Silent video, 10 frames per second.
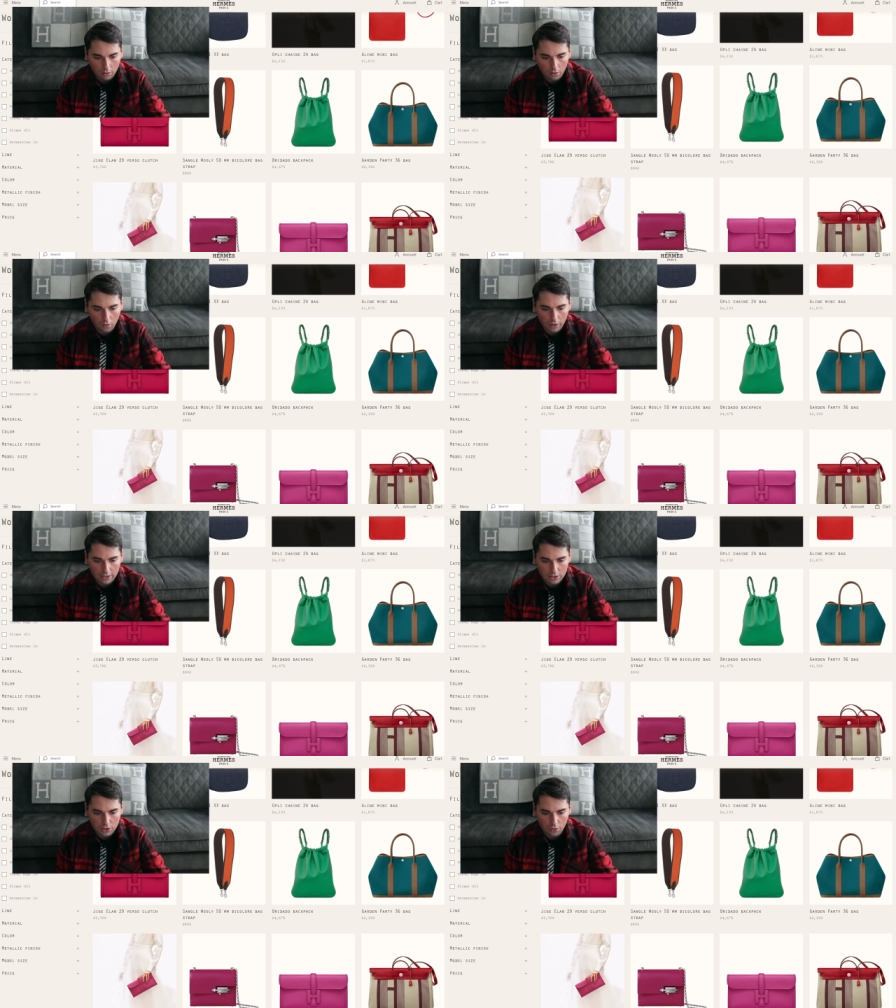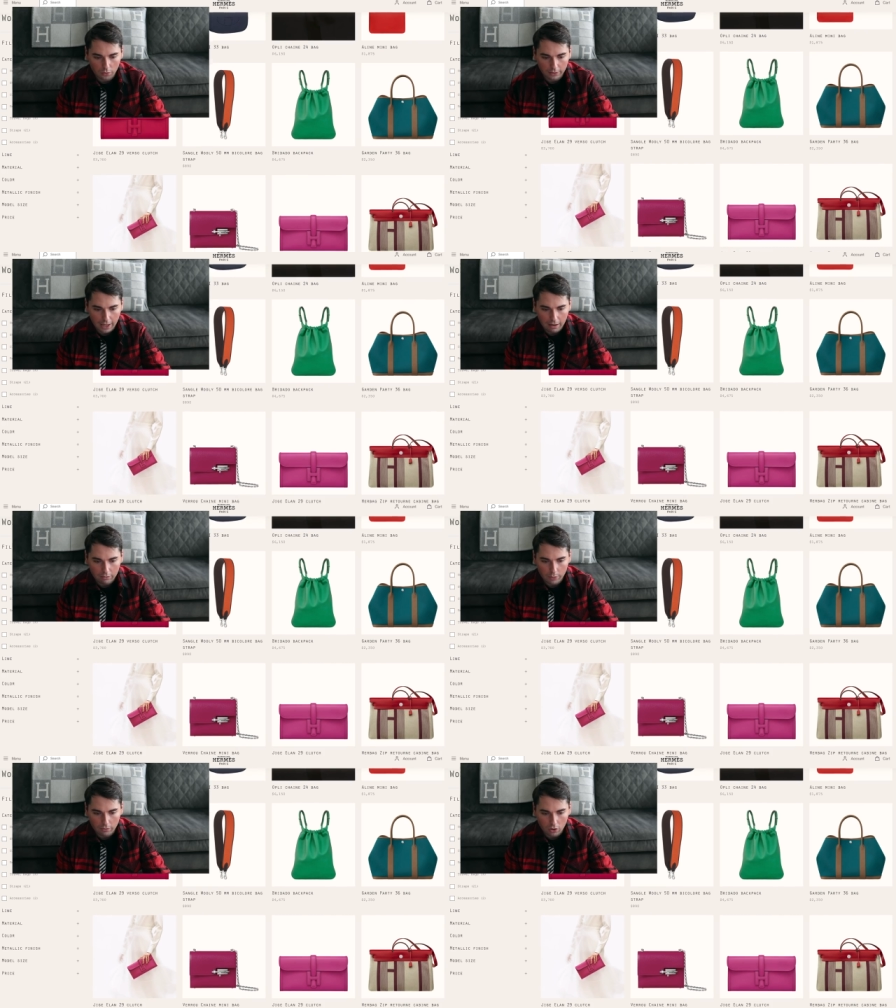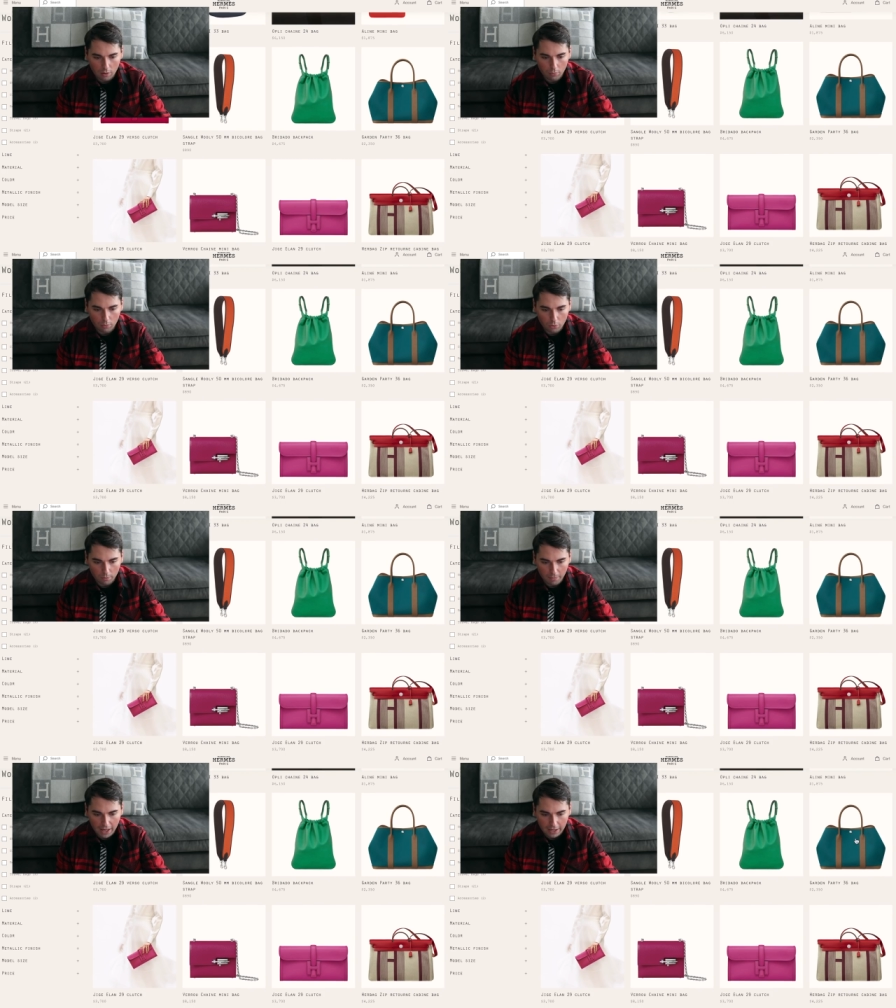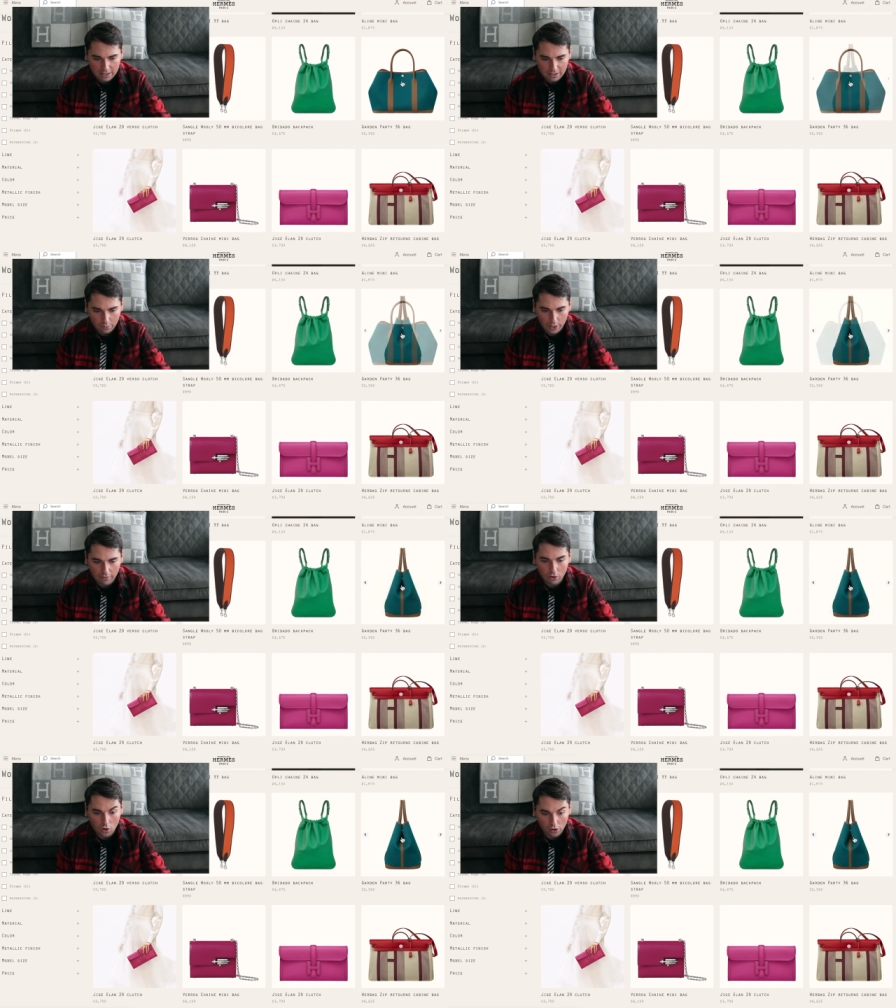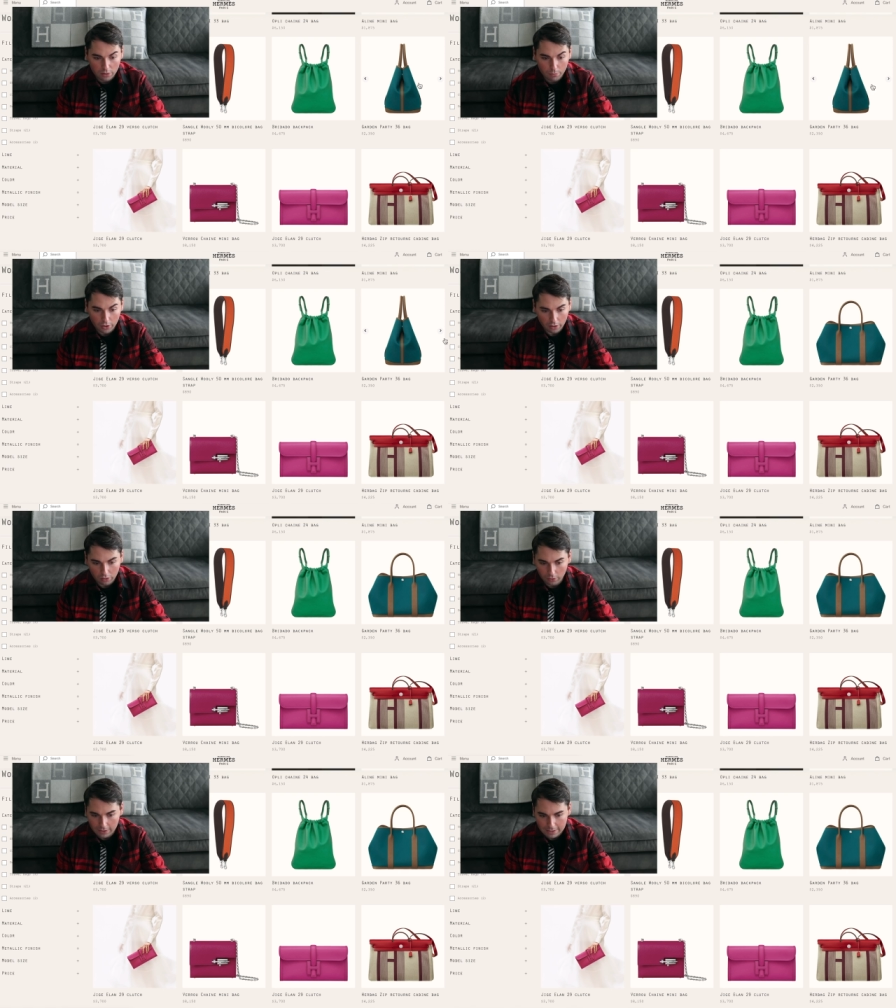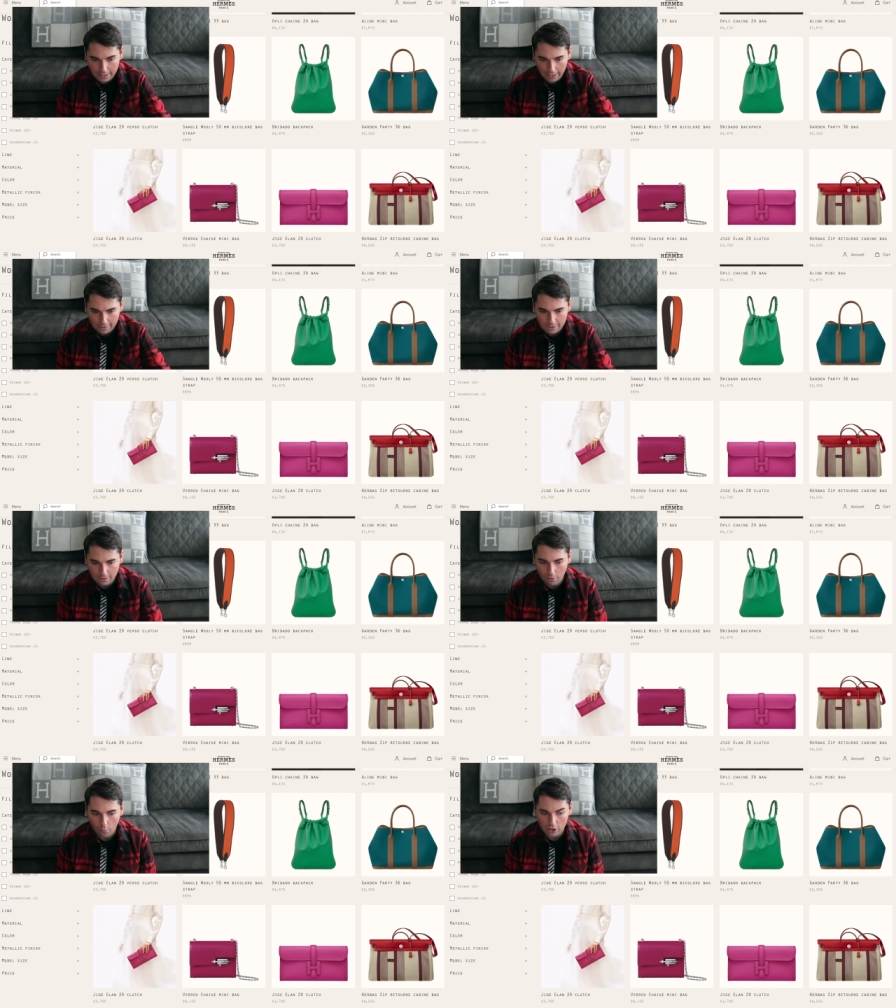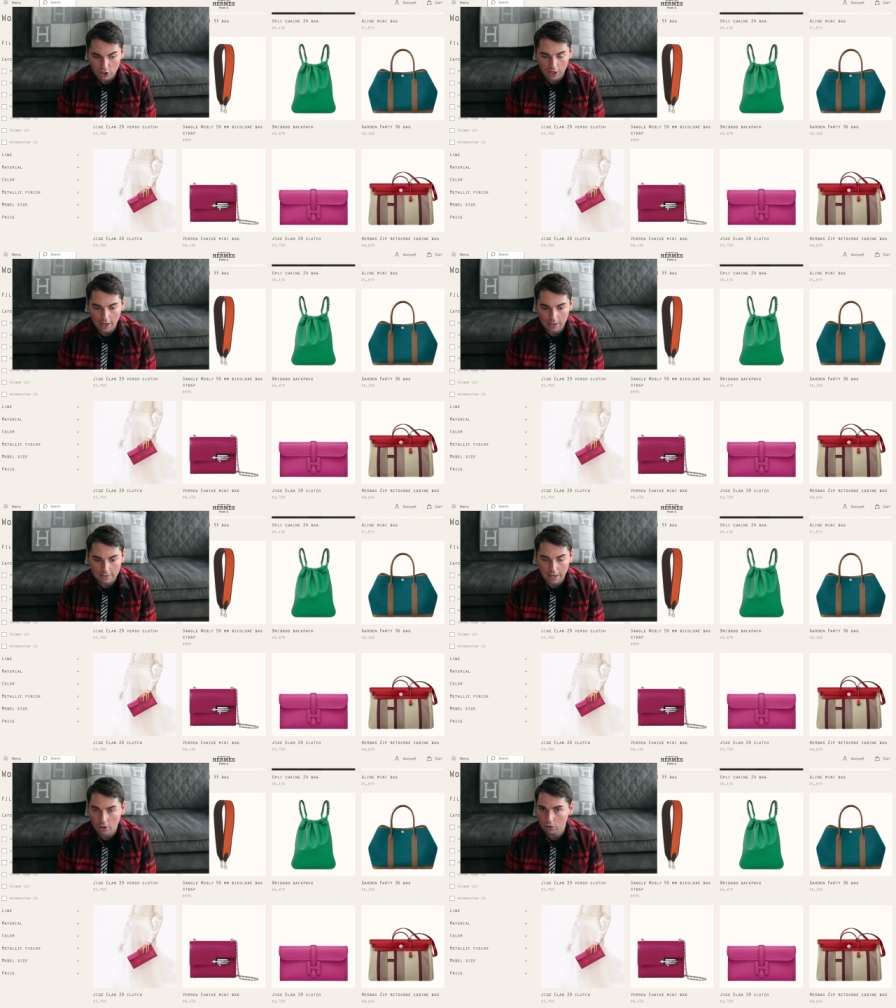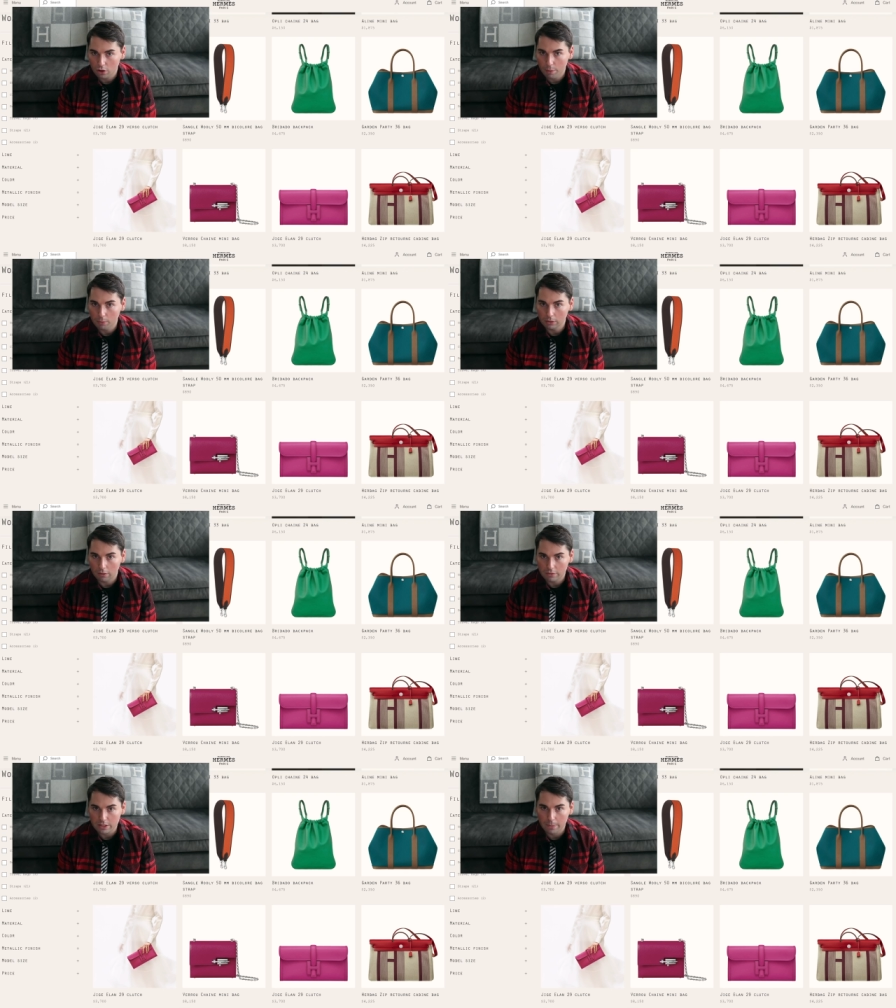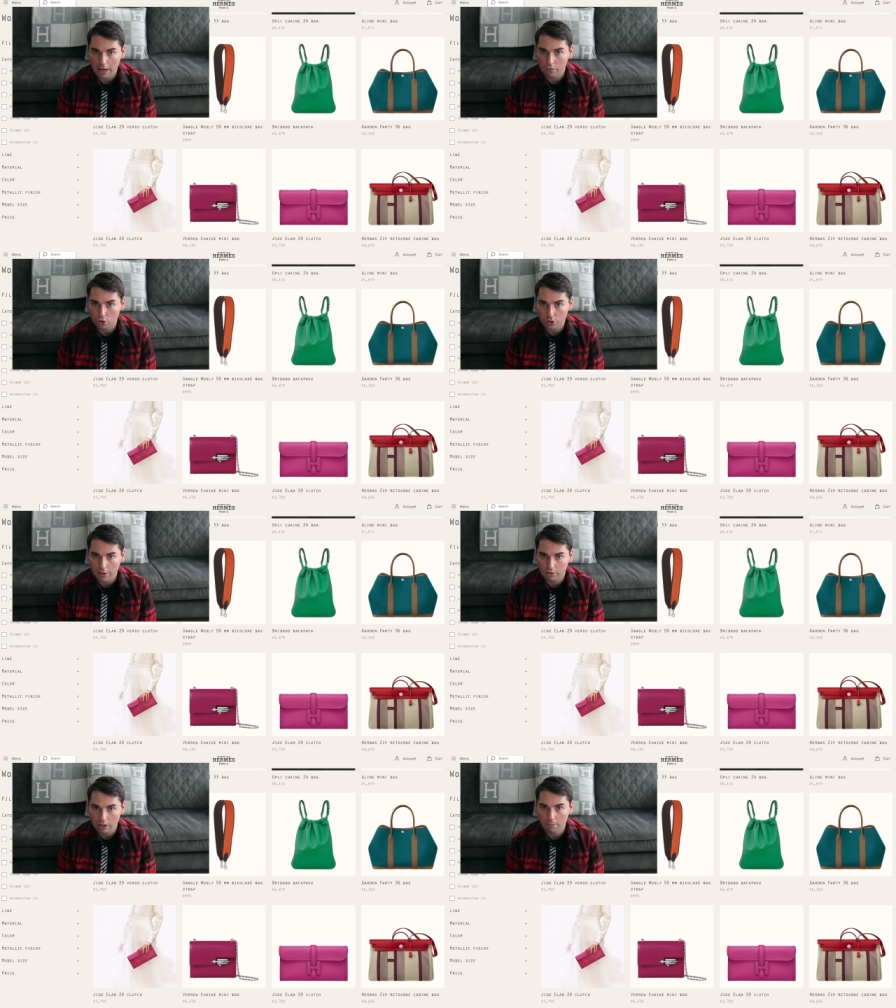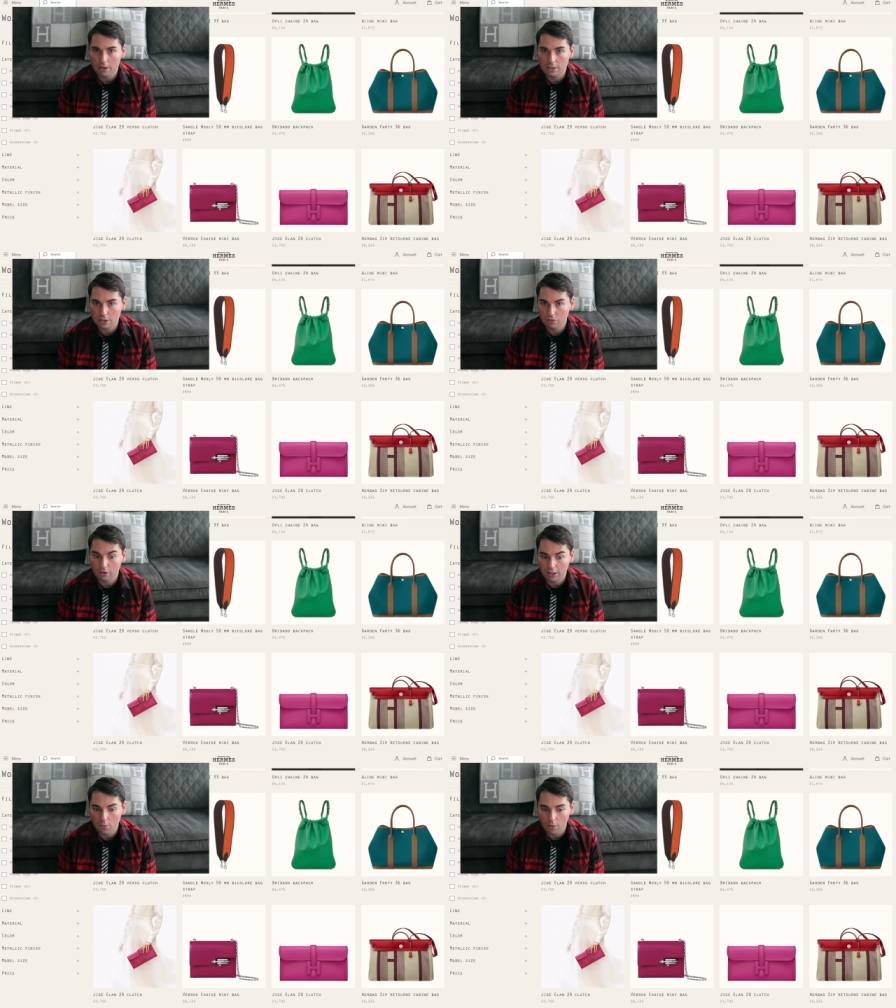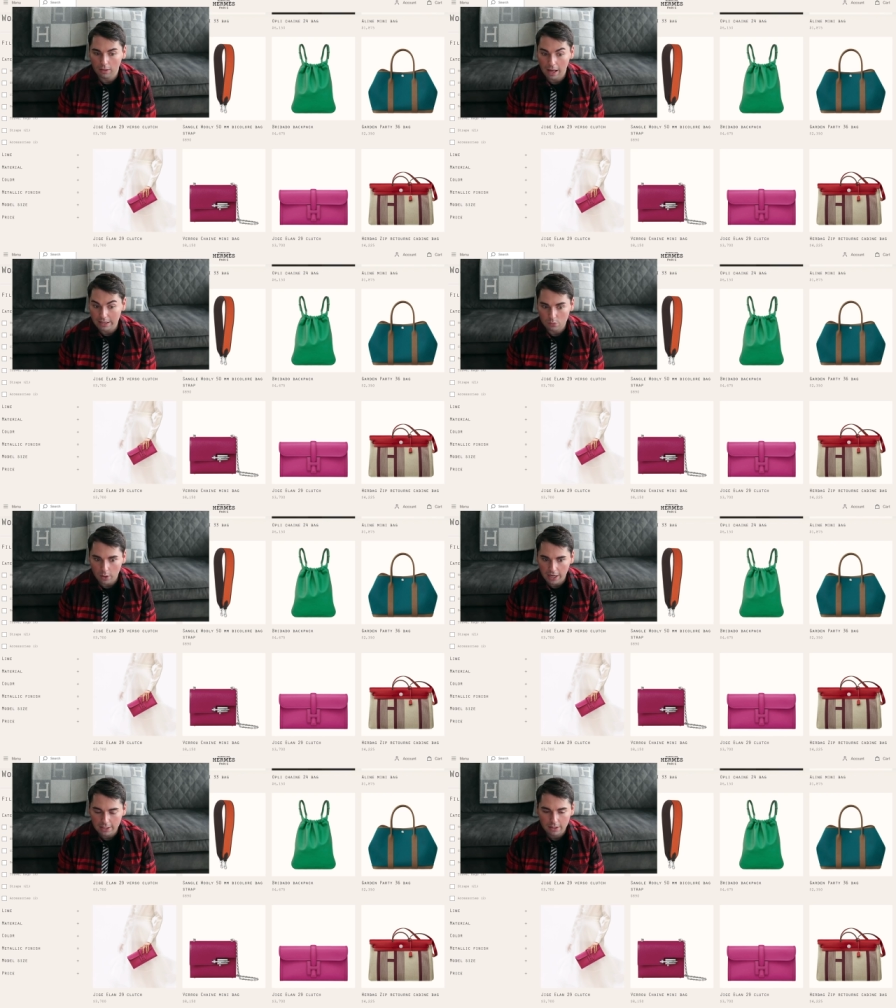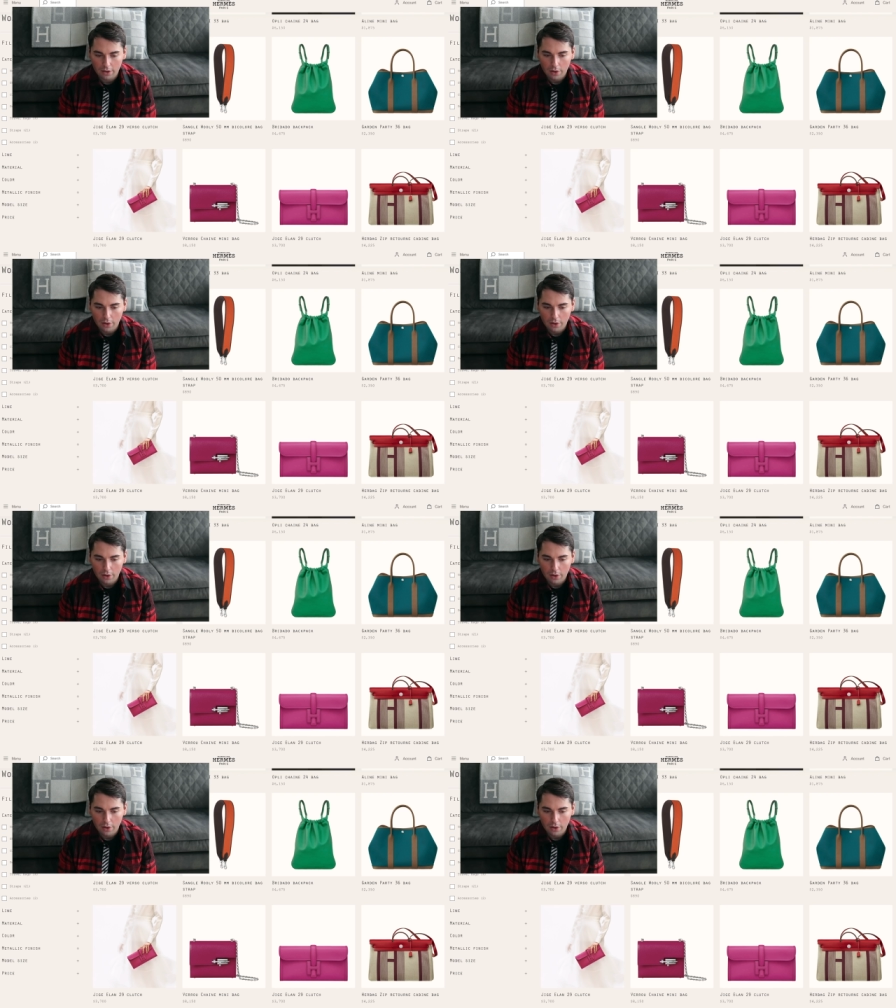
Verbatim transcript: Okay, so scroll down. We have a couple more bags. We have a Garden Party 36, which is, I know a lot of people love this bag for traveling because it's really lightweight.